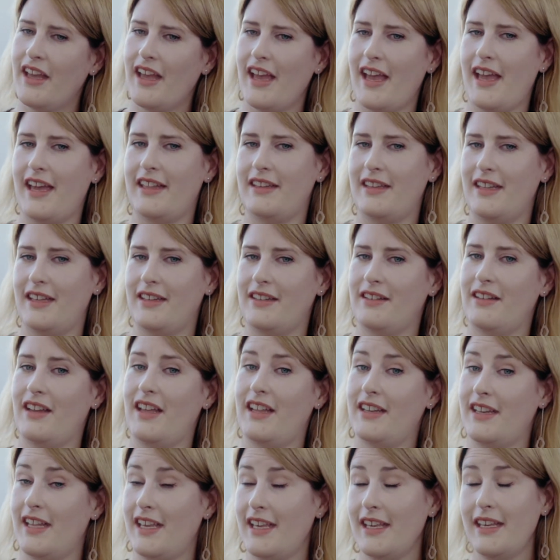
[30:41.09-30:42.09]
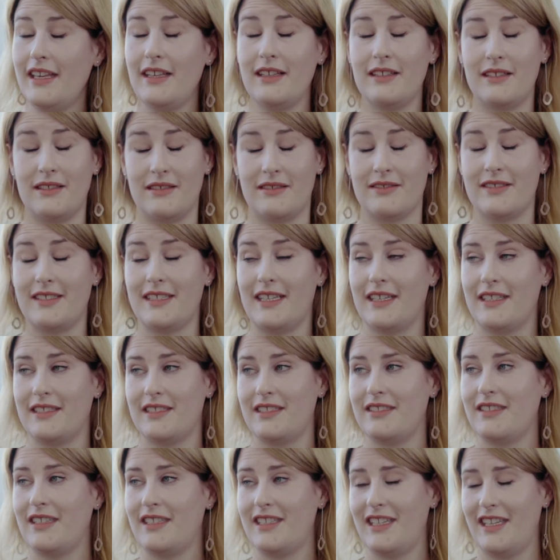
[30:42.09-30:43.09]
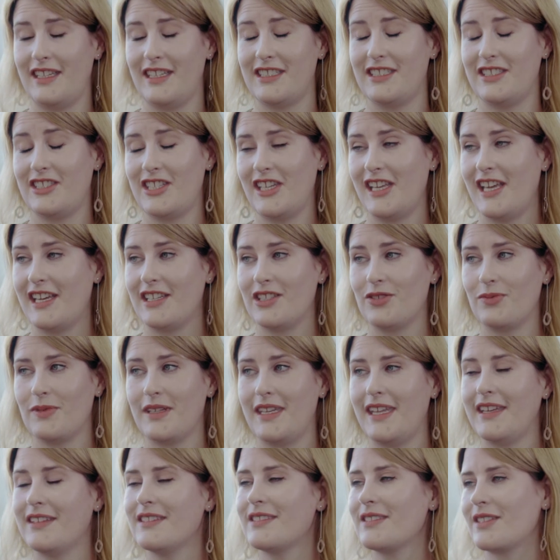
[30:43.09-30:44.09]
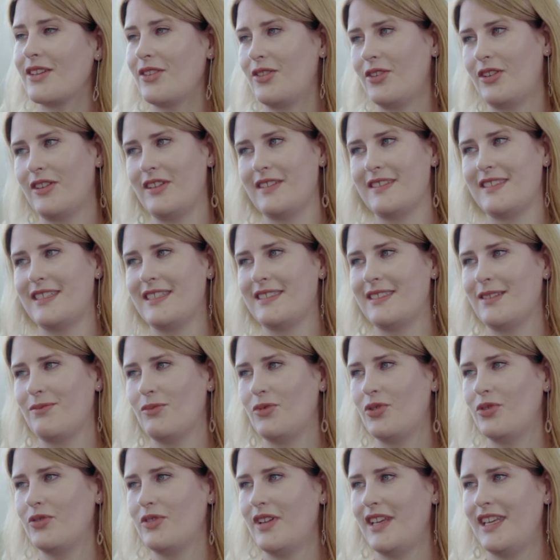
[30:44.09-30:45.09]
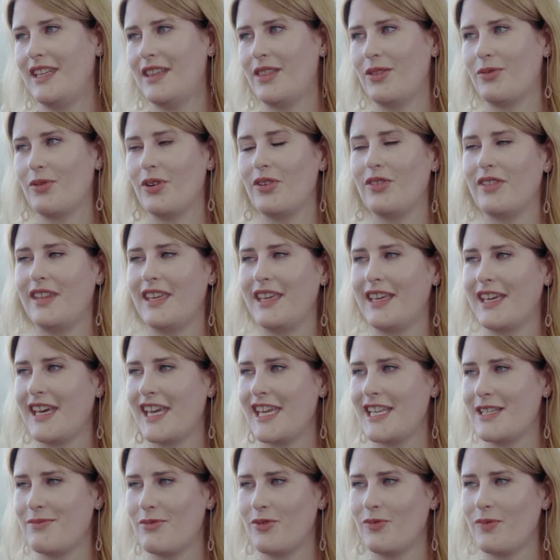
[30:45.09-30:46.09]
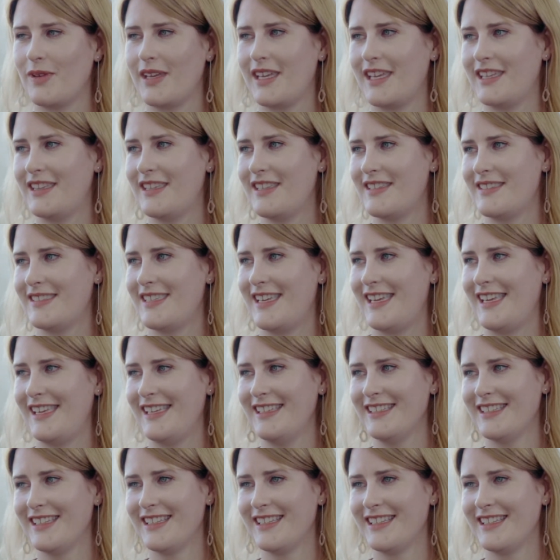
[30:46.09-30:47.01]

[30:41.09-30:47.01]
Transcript: And he said that she had to renounce Catholicism or he'd throw the engagement ring in the sea.